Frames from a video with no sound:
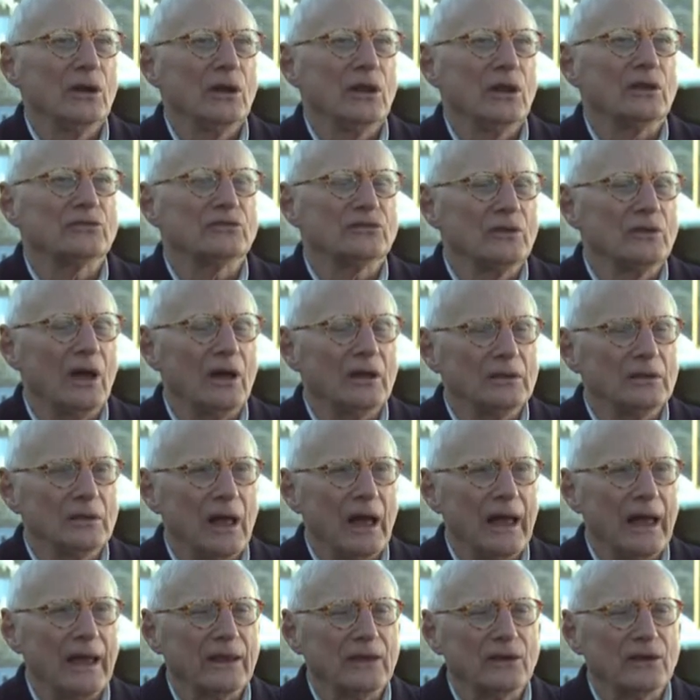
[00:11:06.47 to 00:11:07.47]
It's not
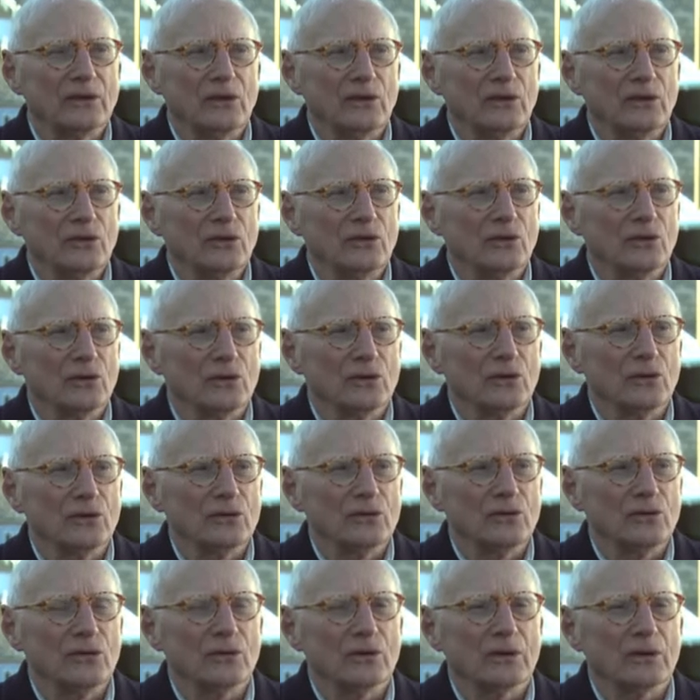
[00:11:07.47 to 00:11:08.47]
like
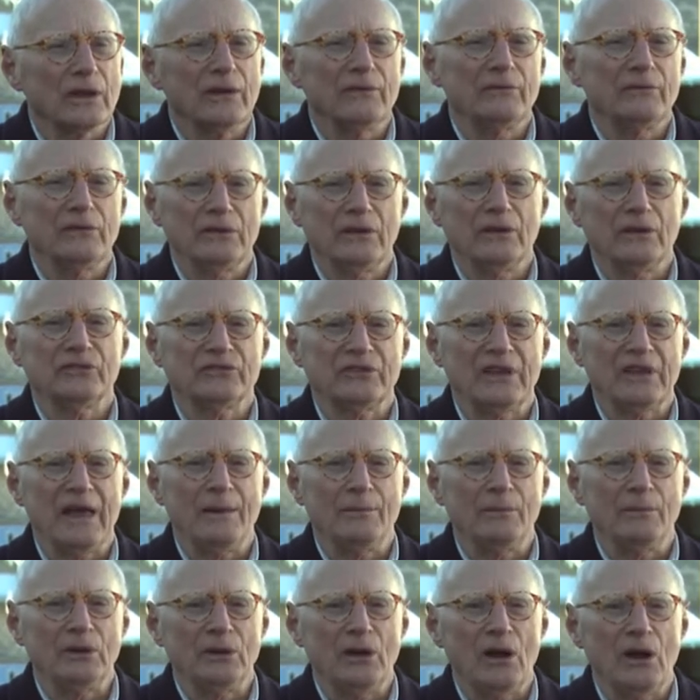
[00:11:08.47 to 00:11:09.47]
you're given the
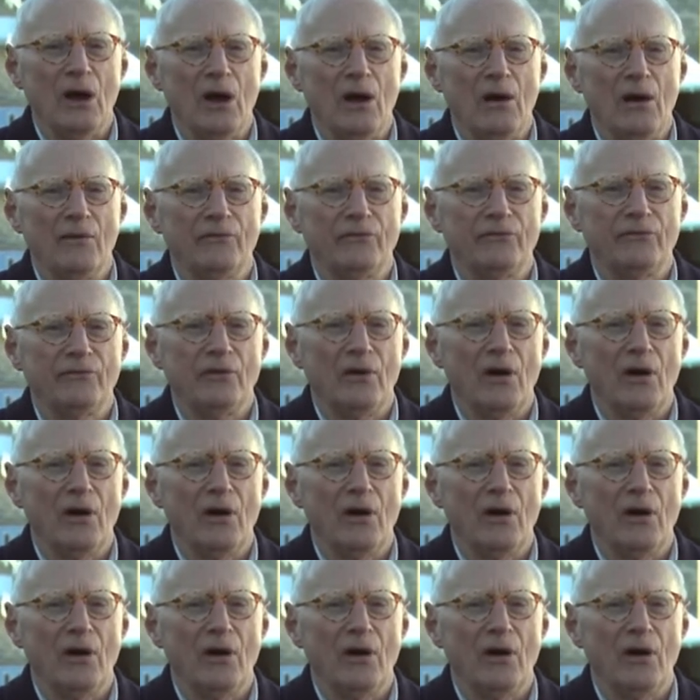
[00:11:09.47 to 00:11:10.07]
assignment of